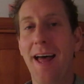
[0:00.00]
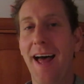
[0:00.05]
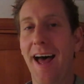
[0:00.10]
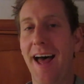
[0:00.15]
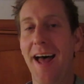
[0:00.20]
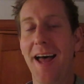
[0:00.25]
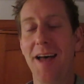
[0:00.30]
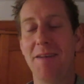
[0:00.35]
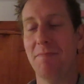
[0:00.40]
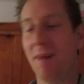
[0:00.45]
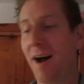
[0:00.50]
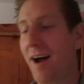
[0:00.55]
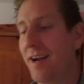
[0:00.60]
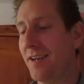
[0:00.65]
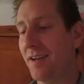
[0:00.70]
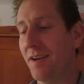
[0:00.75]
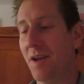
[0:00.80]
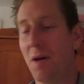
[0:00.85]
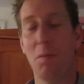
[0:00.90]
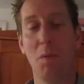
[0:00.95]
I
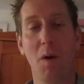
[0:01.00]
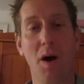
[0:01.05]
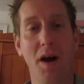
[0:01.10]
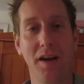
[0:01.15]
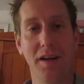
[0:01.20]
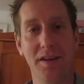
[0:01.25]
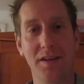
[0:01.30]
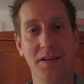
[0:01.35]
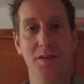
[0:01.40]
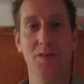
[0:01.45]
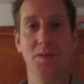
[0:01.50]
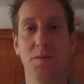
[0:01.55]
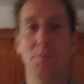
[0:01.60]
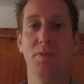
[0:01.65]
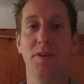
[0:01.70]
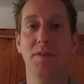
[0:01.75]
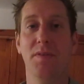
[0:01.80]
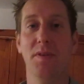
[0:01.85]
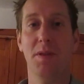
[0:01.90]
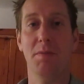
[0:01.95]
don't know what I can do to
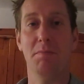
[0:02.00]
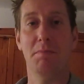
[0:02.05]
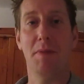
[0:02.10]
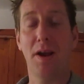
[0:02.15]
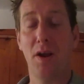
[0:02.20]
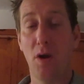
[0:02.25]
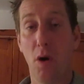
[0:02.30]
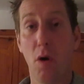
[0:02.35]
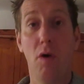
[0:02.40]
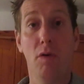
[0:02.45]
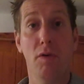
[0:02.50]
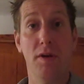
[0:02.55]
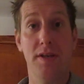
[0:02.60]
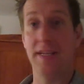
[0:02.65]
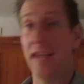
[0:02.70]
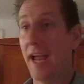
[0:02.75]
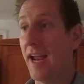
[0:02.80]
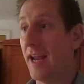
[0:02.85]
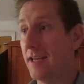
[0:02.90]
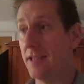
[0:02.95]
improve at them. My core is
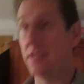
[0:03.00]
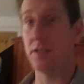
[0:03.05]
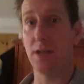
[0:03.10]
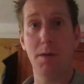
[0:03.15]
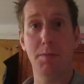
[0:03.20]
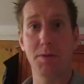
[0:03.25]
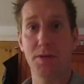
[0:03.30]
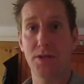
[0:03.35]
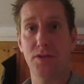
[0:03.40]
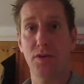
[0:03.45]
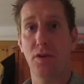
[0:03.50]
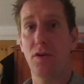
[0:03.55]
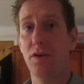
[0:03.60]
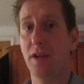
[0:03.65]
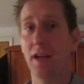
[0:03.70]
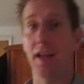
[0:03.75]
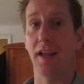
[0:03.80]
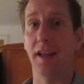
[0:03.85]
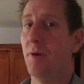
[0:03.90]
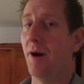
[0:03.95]
getting so much
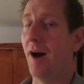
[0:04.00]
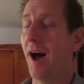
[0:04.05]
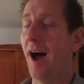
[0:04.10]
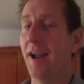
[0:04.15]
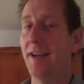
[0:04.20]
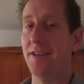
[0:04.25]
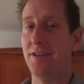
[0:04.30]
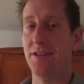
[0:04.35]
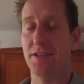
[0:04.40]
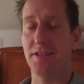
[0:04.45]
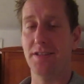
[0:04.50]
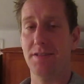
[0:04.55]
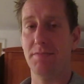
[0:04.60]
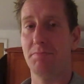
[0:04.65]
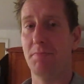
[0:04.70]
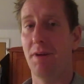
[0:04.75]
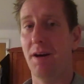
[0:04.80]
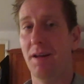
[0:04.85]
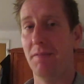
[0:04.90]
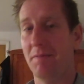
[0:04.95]
stronger, but I just...
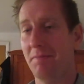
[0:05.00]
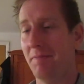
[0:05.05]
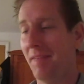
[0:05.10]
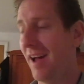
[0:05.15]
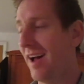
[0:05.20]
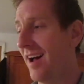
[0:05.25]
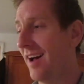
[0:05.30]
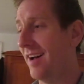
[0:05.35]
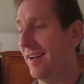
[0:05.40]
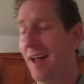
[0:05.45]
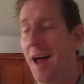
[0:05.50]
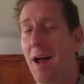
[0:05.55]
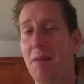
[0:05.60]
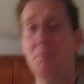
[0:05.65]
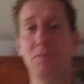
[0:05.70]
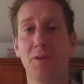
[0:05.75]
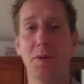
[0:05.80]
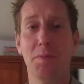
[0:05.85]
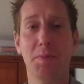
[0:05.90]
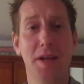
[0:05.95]

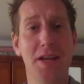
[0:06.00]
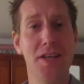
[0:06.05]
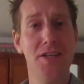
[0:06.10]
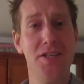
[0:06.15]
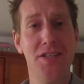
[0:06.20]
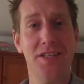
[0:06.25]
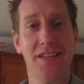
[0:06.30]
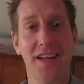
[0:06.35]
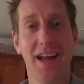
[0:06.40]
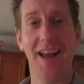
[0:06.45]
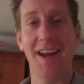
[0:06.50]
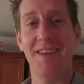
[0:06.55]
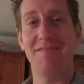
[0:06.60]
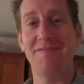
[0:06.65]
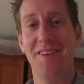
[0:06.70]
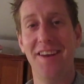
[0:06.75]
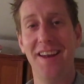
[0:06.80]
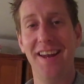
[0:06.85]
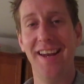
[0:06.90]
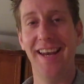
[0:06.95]
I'm rubbish.
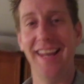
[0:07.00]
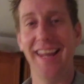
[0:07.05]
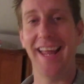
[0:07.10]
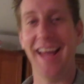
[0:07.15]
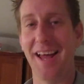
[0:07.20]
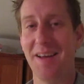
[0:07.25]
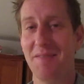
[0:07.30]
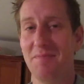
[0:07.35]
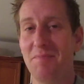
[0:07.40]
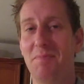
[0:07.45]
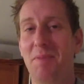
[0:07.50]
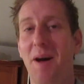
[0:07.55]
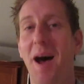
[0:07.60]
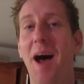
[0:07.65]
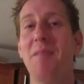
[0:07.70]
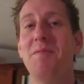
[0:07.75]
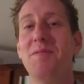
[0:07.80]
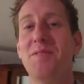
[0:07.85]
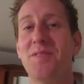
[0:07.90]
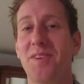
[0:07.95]
I really am.
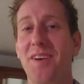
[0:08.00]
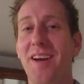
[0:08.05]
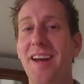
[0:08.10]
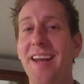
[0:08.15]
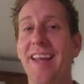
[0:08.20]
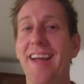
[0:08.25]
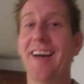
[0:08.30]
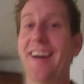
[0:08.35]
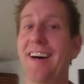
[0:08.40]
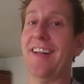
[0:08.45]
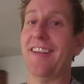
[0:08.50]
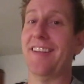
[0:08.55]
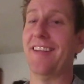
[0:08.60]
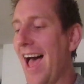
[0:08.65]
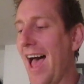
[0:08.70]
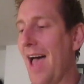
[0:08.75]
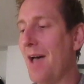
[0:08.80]
I'm trying hard.